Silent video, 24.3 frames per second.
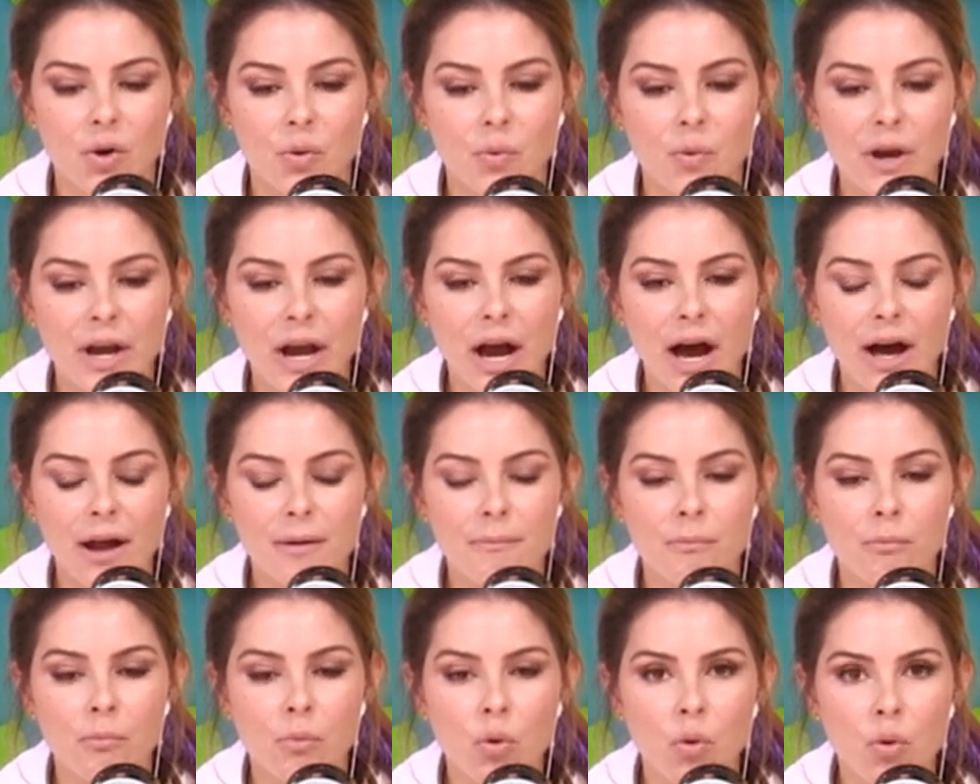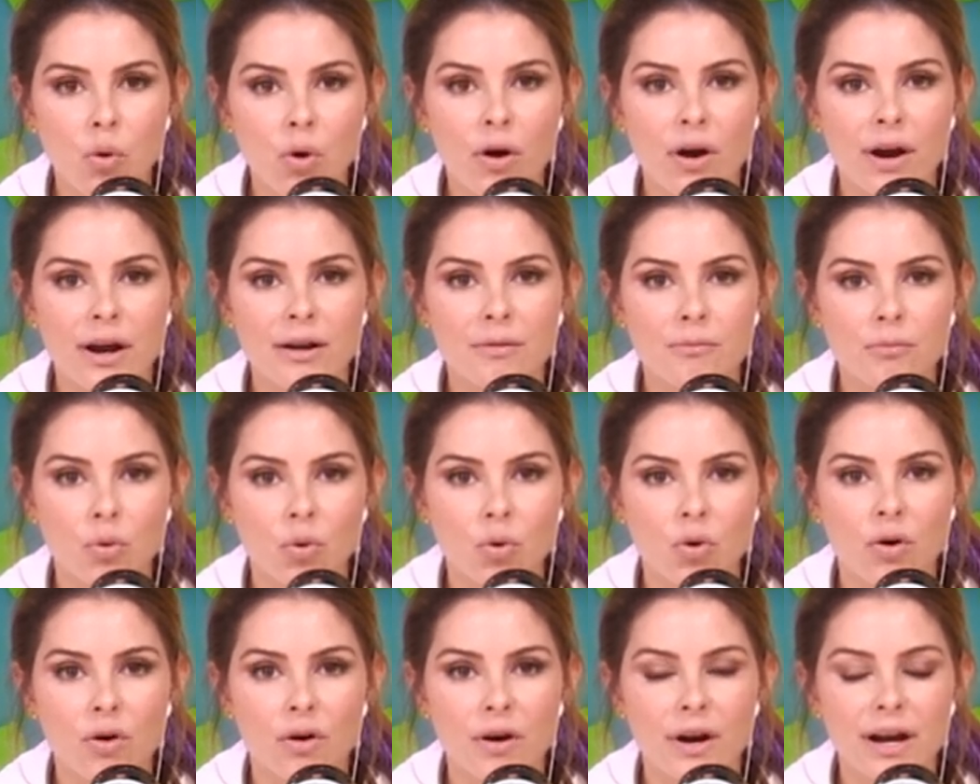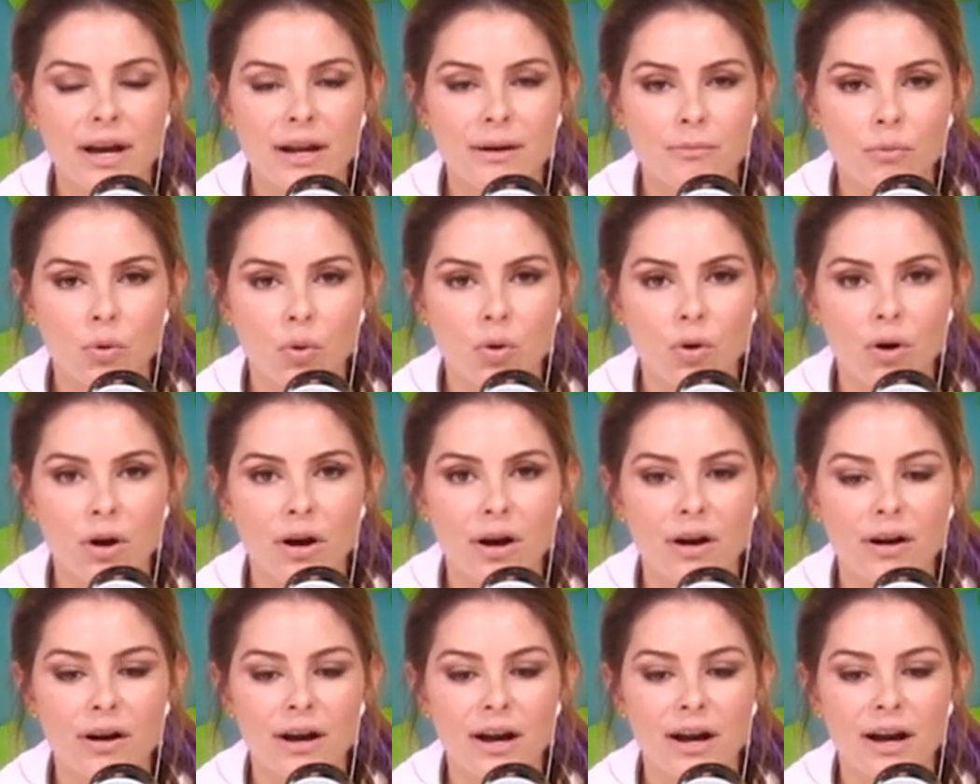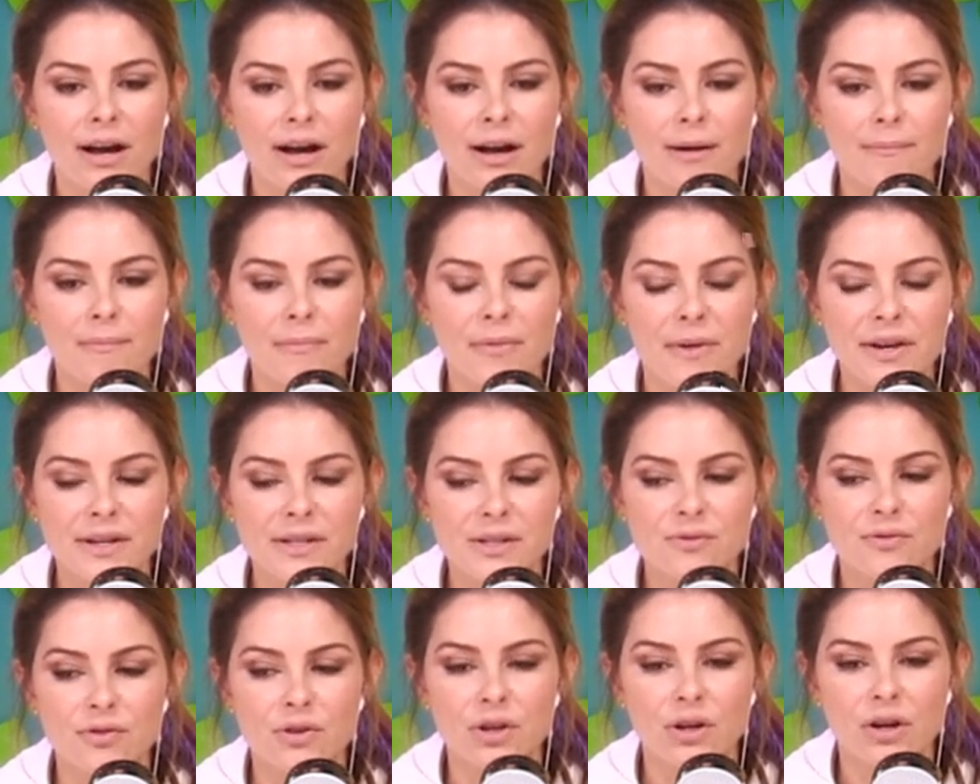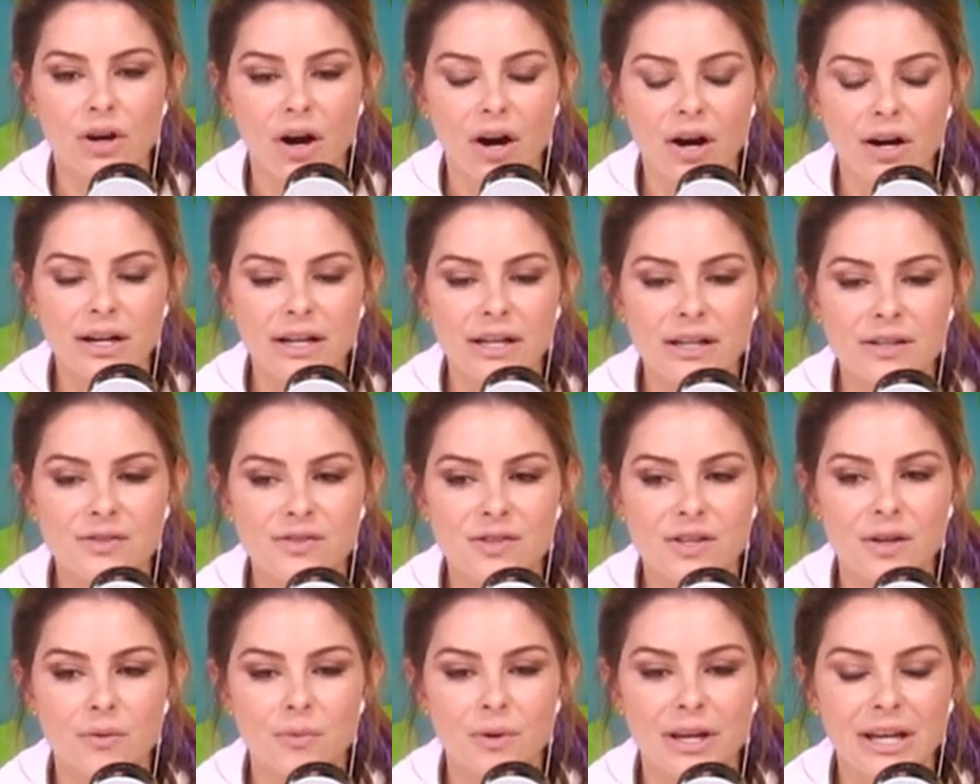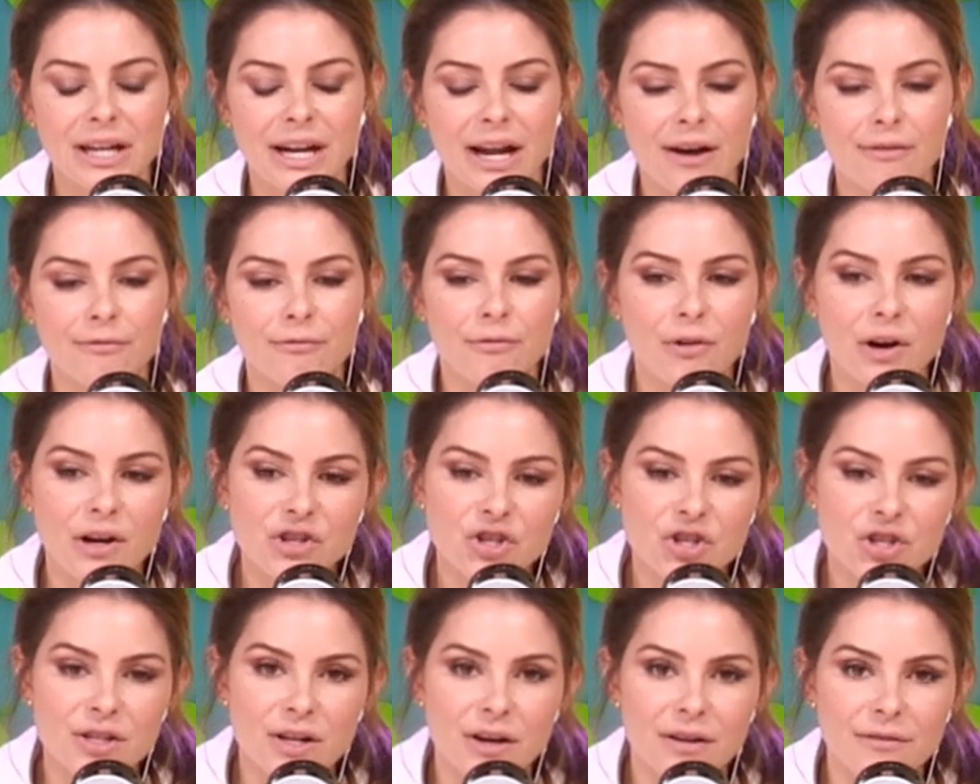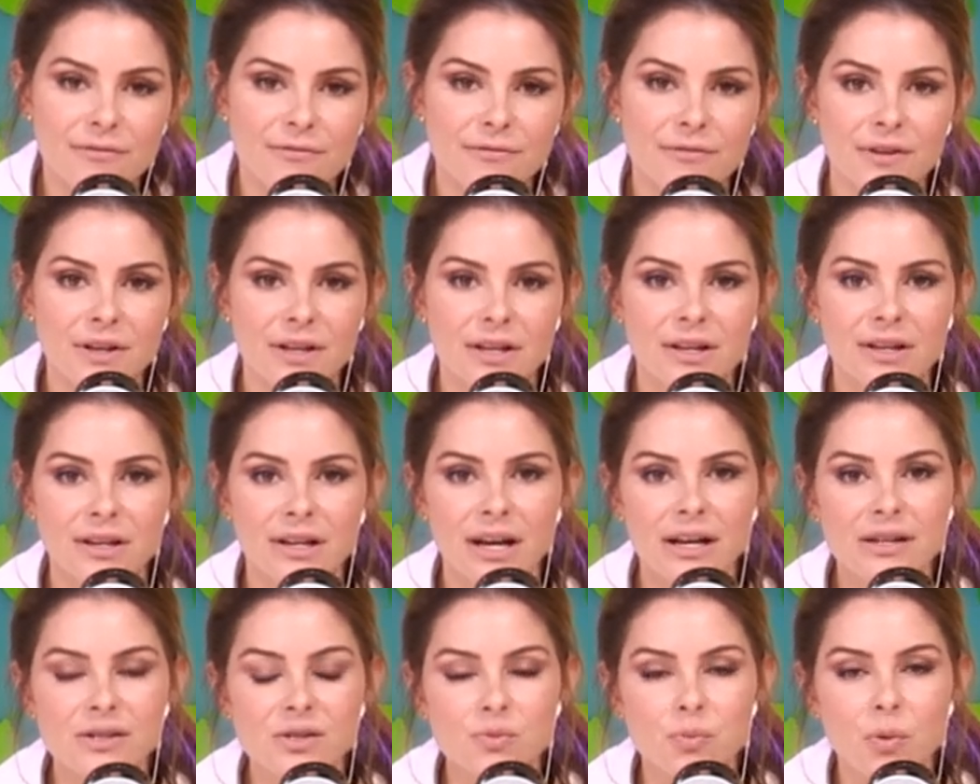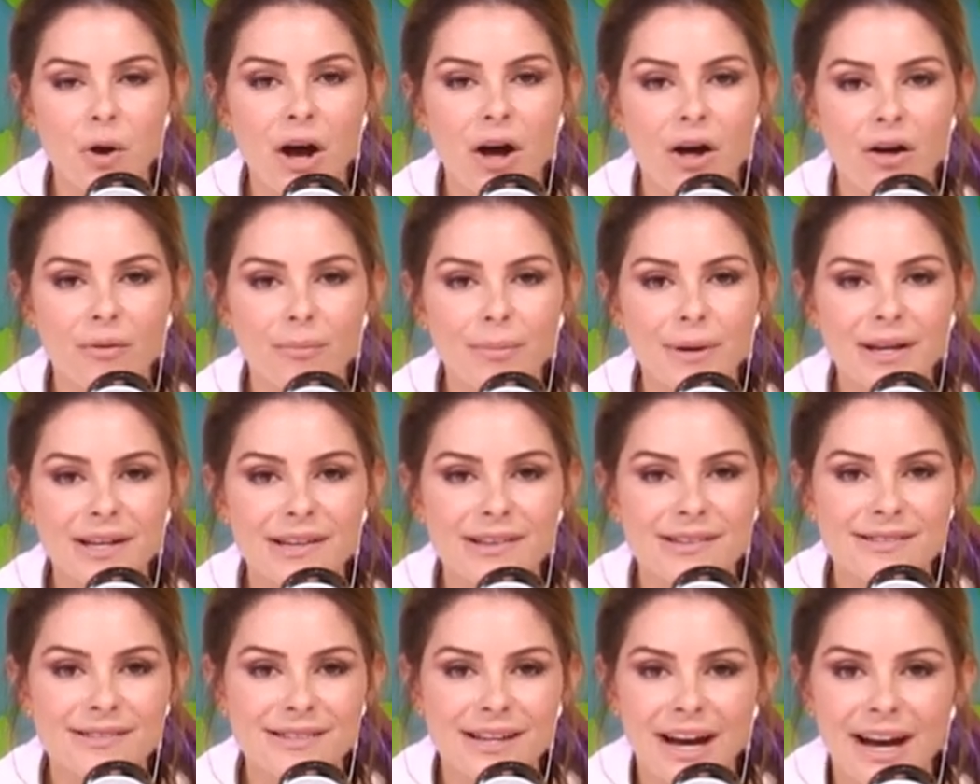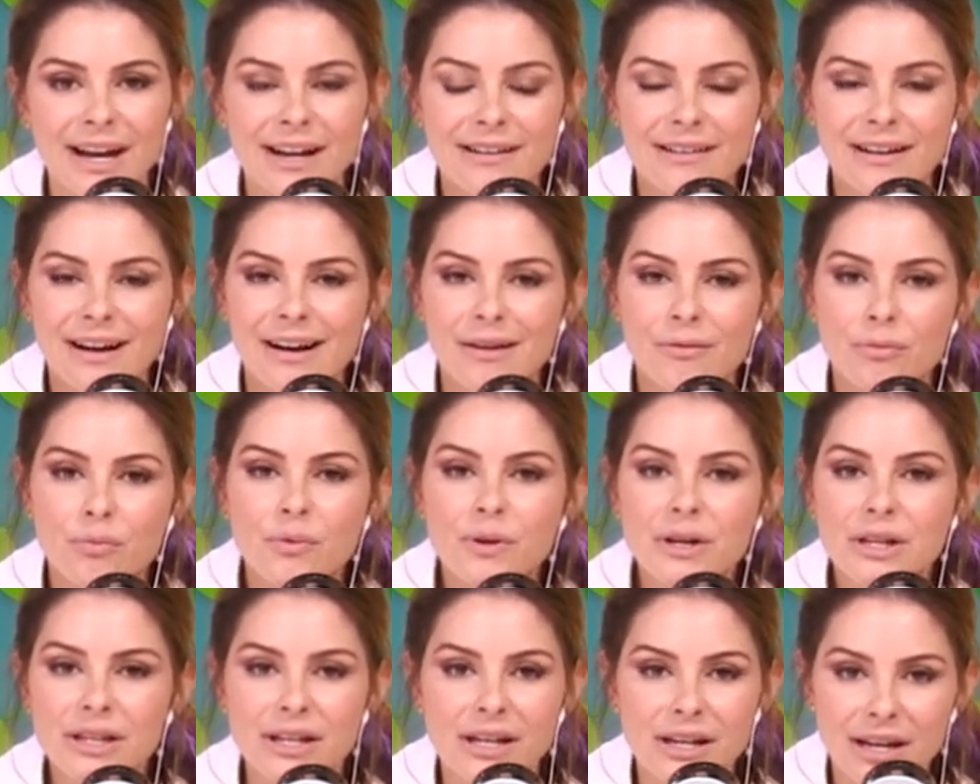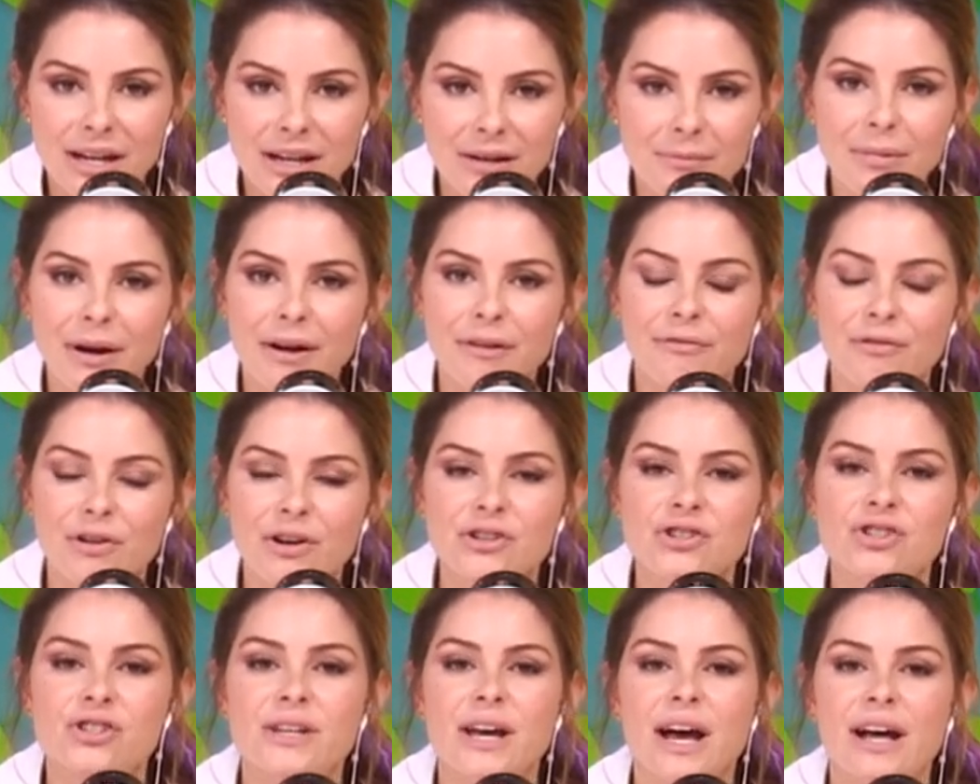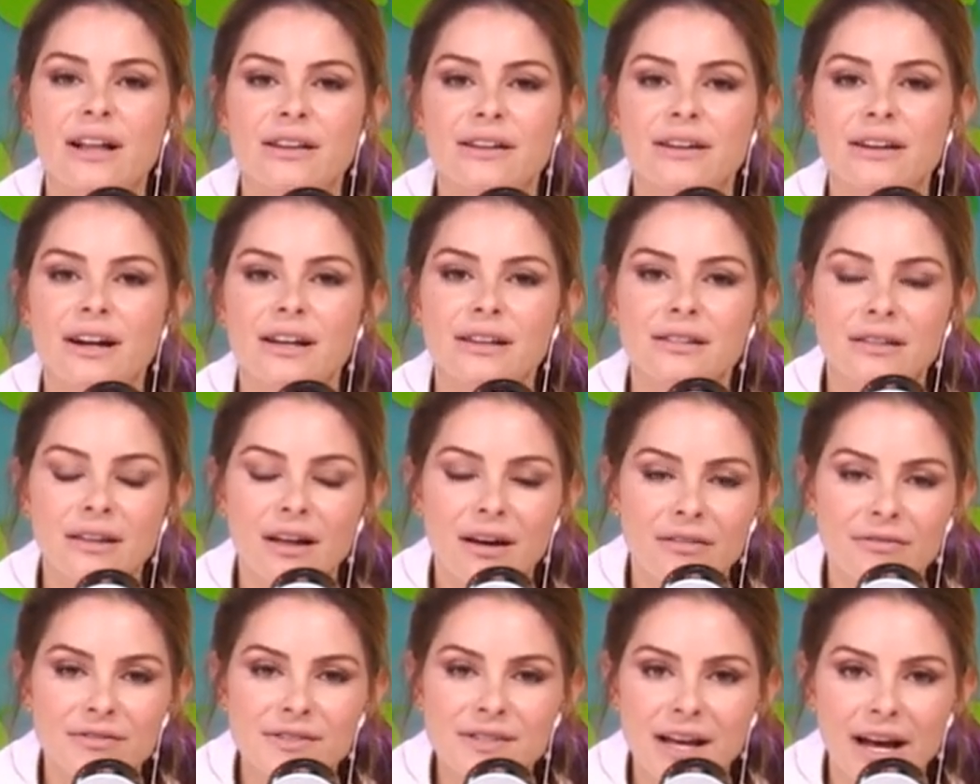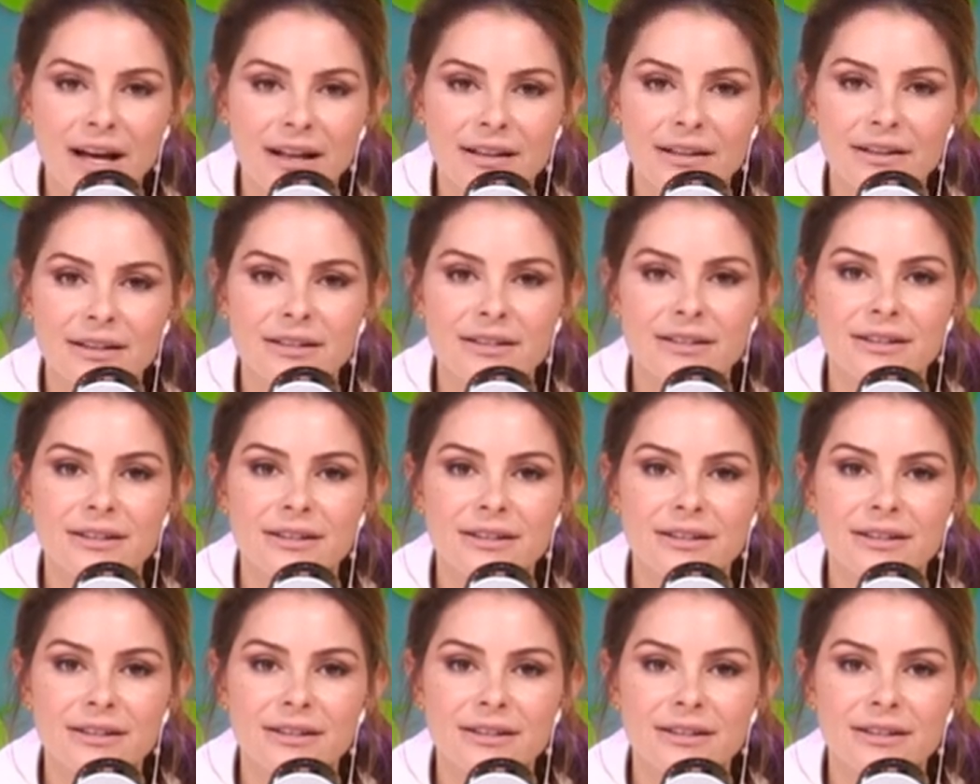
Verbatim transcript: We got more and more and more um, things for the garden so that we can have fresh stuff as well because I I really need my fresh salad. I love salad.